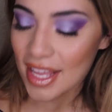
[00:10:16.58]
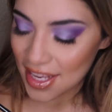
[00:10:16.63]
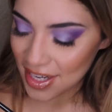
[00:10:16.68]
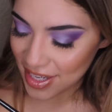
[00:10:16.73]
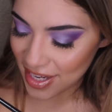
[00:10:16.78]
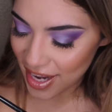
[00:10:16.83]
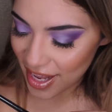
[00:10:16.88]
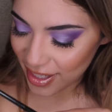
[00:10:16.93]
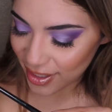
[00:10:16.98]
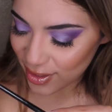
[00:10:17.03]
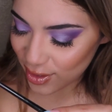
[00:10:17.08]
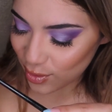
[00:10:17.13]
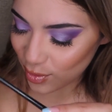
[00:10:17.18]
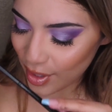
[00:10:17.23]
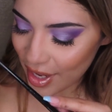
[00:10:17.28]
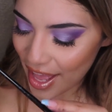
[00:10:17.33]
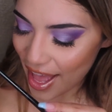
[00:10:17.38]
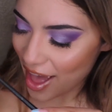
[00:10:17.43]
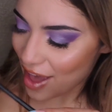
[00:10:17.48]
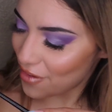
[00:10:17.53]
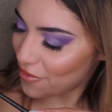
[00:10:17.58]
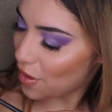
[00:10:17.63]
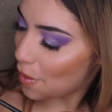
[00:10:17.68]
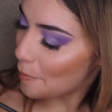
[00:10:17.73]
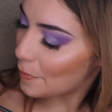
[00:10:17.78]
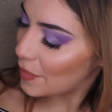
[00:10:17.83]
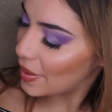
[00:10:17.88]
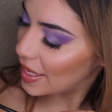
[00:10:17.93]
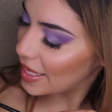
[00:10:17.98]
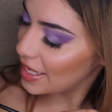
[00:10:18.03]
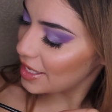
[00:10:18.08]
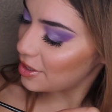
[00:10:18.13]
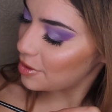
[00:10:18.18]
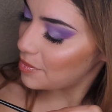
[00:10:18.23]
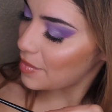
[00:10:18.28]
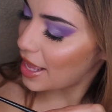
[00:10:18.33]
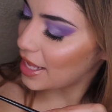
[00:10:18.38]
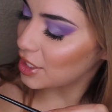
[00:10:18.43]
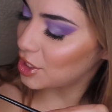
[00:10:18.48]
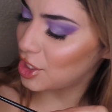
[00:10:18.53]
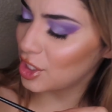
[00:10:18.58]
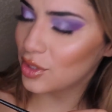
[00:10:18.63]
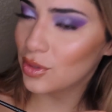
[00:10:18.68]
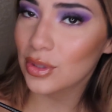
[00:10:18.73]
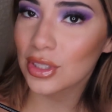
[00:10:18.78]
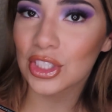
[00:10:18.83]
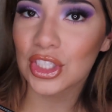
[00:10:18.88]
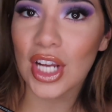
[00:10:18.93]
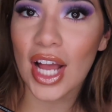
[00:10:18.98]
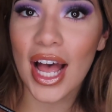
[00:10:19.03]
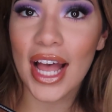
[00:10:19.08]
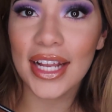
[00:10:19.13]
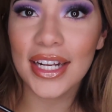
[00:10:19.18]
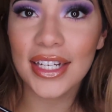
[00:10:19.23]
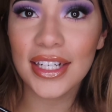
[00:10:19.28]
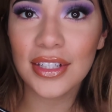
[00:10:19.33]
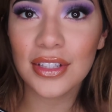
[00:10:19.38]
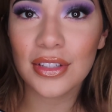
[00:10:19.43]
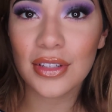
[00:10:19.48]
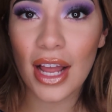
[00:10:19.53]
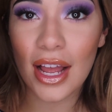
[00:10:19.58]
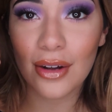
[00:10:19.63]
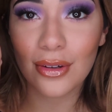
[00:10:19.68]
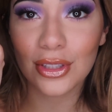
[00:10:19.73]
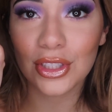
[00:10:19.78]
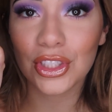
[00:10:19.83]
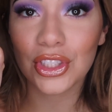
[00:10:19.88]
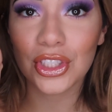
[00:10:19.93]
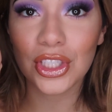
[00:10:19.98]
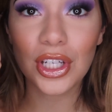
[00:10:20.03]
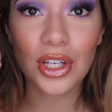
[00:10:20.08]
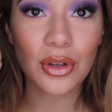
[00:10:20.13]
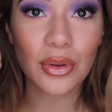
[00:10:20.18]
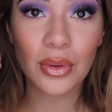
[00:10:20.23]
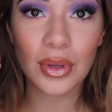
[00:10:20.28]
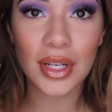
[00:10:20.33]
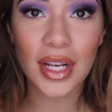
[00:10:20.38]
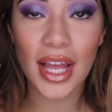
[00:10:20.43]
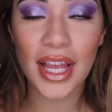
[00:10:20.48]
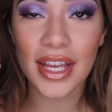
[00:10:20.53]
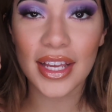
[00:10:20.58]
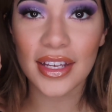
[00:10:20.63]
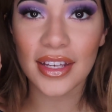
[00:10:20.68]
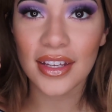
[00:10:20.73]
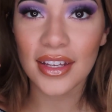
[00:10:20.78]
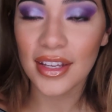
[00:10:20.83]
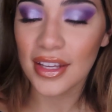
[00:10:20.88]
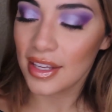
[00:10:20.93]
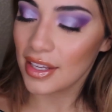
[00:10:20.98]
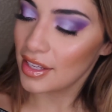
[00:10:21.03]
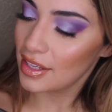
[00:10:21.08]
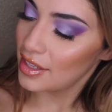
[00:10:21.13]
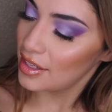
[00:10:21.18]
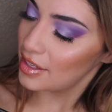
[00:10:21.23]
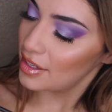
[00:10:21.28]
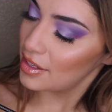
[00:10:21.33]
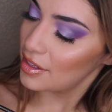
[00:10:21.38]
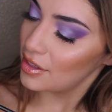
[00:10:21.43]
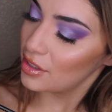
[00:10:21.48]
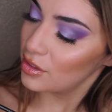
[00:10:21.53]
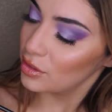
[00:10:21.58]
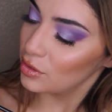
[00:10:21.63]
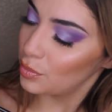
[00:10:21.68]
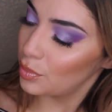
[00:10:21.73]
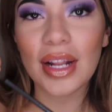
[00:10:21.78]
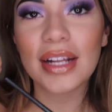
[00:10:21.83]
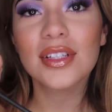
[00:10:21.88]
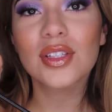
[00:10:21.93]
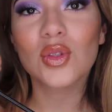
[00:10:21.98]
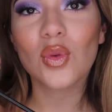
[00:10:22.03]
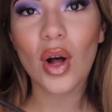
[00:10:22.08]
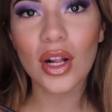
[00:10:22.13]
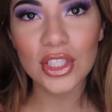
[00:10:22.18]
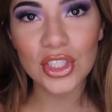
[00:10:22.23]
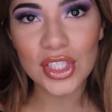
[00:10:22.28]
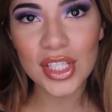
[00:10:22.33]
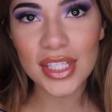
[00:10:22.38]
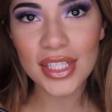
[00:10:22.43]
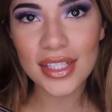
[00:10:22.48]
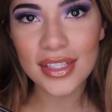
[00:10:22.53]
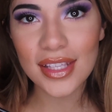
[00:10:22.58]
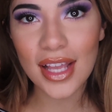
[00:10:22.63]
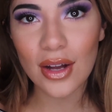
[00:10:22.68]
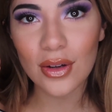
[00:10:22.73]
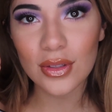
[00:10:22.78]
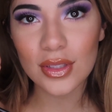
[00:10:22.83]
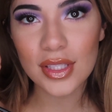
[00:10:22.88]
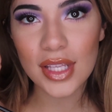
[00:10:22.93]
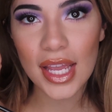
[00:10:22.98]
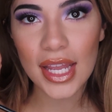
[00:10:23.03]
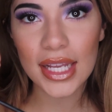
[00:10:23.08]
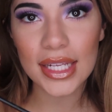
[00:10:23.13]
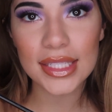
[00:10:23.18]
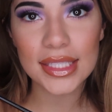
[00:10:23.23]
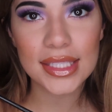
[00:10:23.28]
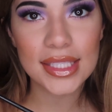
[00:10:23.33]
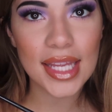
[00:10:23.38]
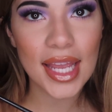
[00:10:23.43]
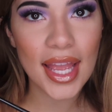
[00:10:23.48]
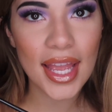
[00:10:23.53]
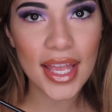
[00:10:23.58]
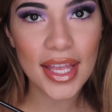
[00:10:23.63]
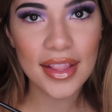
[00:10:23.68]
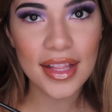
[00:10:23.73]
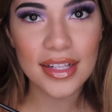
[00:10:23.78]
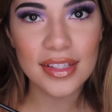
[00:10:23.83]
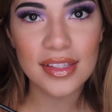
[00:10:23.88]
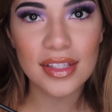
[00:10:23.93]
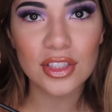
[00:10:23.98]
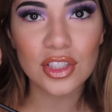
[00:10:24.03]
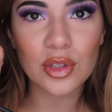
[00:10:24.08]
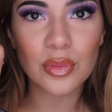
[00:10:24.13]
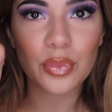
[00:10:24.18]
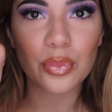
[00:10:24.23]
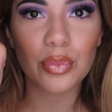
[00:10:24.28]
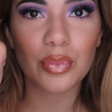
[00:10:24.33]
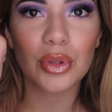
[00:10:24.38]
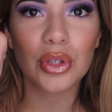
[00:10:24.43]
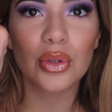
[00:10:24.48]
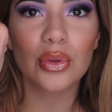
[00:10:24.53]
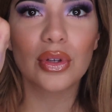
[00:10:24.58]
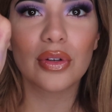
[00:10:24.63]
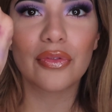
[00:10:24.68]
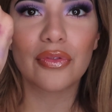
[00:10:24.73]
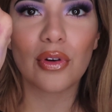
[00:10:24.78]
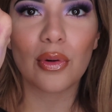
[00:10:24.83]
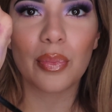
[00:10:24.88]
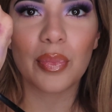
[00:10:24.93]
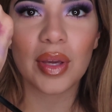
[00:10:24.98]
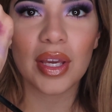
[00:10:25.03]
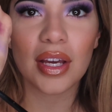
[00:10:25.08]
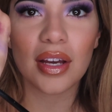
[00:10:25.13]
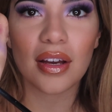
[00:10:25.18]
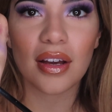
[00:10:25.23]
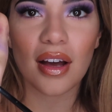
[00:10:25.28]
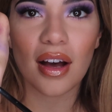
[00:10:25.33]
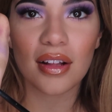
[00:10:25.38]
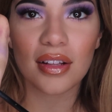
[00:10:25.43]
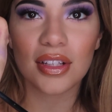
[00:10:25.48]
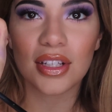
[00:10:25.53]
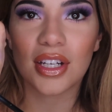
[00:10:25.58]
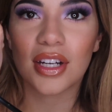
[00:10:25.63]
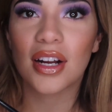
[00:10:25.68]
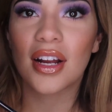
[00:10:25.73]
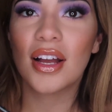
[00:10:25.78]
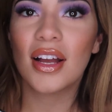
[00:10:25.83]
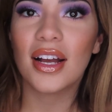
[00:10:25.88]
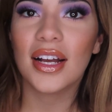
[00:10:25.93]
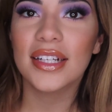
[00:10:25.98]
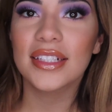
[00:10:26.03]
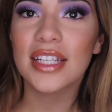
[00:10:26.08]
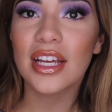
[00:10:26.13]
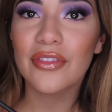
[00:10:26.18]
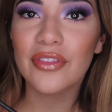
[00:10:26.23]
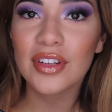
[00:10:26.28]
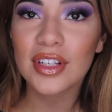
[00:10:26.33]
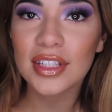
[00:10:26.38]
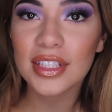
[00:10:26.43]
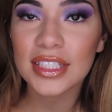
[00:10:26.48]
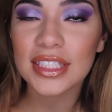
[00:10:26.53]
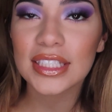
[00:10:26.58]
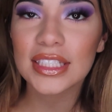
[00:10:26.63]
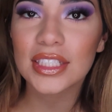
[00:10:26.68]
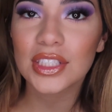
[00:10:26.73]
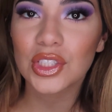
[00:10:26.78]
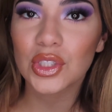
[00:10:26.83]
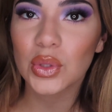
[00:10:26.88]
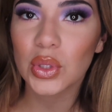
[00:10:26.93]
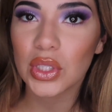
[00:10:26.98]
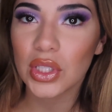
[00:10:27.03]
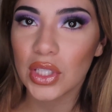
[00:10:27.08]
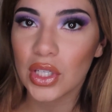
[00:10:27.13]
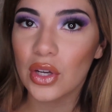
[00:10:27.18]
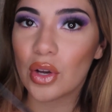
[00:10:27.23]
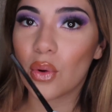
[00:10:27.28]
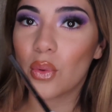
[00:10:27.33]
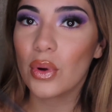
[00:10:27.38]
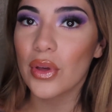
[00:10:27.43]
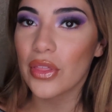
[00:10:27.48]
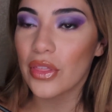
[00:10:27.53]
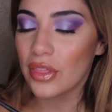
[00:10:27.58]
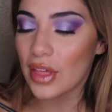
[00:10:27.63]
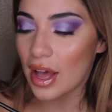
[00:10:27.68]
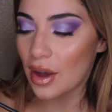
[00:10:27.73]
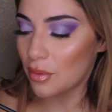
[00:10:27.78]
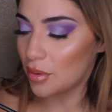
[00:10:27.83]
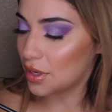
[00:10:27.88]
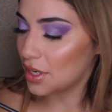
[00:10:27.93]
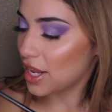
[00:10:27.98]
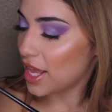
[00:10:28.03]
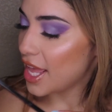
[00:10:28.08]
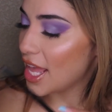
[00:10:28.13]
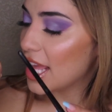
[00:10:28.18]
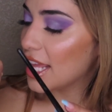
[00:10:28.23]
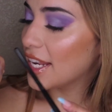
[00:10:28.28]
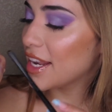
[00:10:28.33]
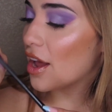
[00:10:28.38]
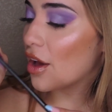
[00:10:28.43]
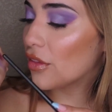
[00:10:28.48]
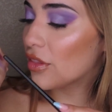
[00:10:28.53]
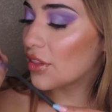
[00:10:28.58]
Next we have Pink Magic, which I was shook when I swatched this. I was like, dang, that's such a beautiful pink color. I definitely need to do a look with that one. Now